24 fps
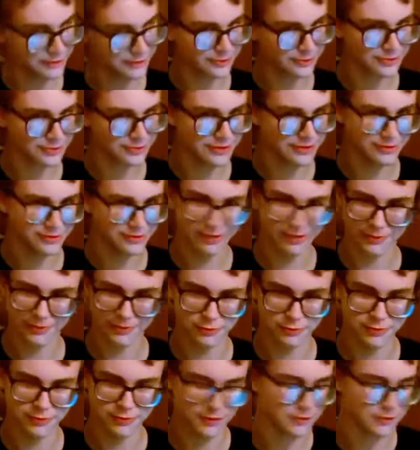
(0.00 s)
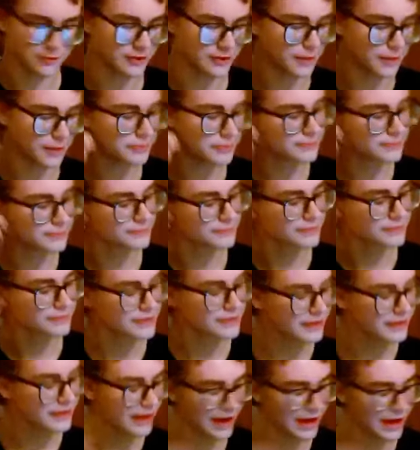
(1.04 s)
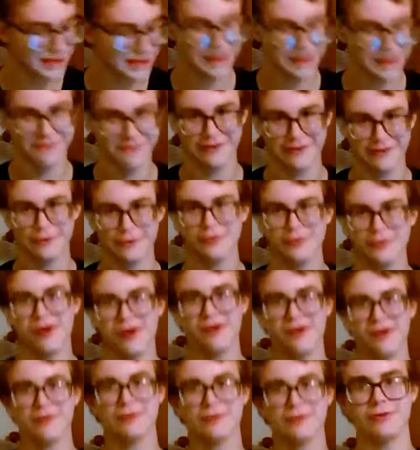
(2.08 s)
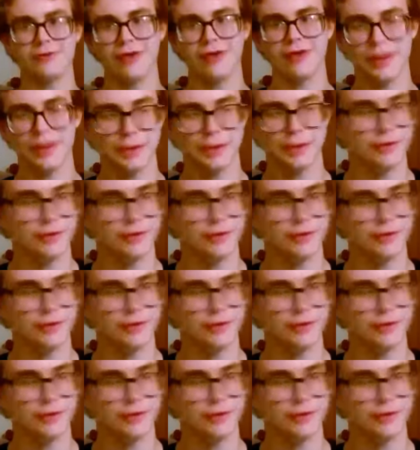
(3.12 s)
you know, the things that you search up. And I found an article